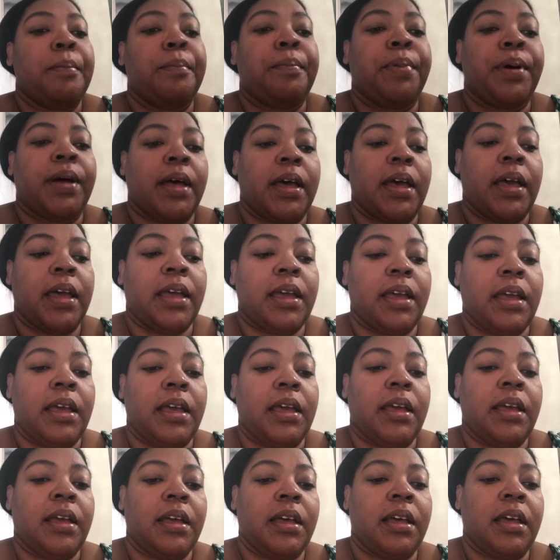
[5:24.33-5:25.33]
But
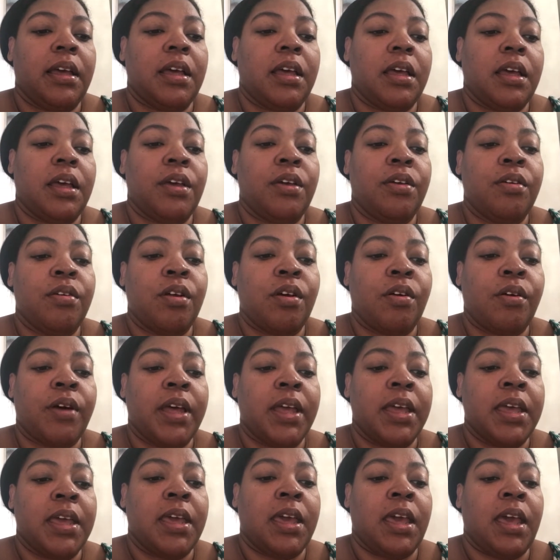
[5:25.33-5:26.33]
you know,
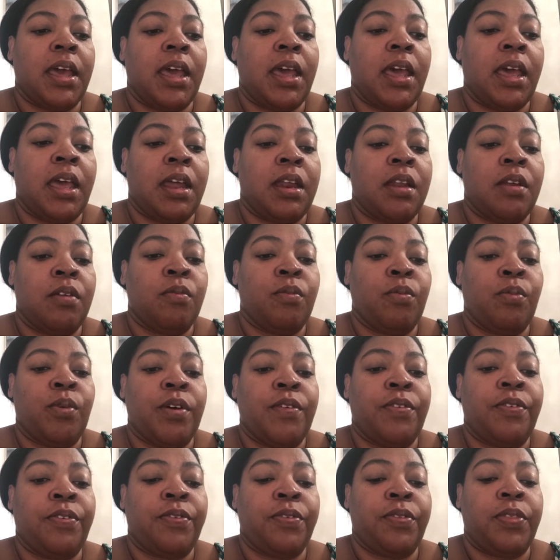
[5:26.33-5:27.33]
again,
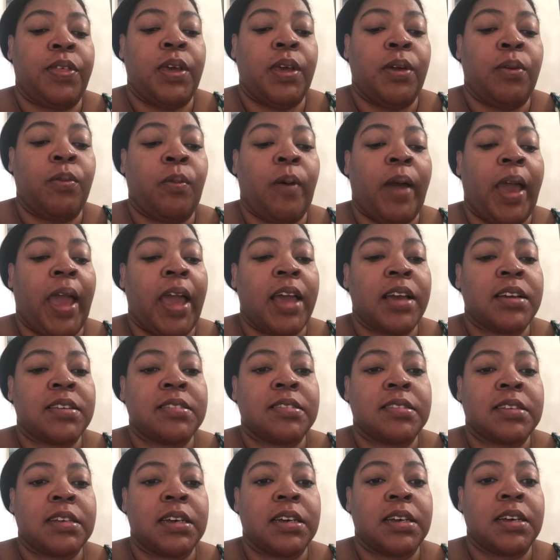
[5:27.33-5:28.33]
with the
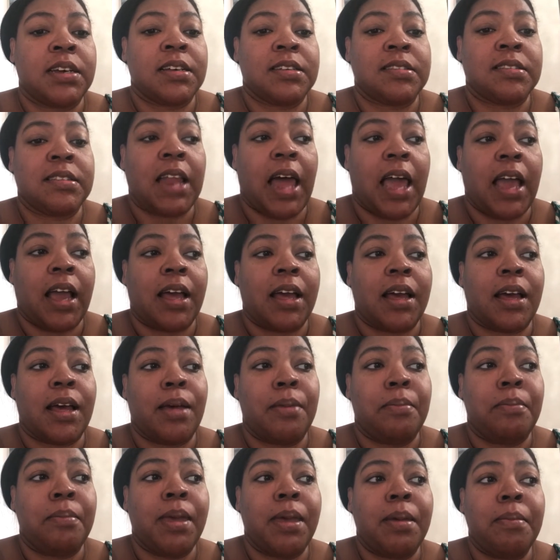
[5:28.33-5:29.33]
waxing, it's like a
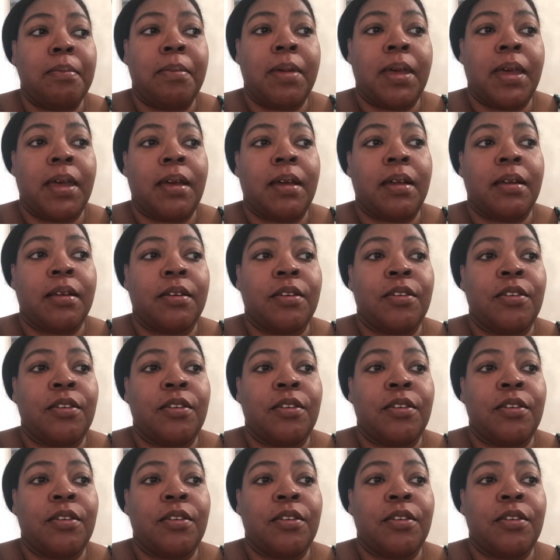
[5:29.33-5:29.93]
commitment.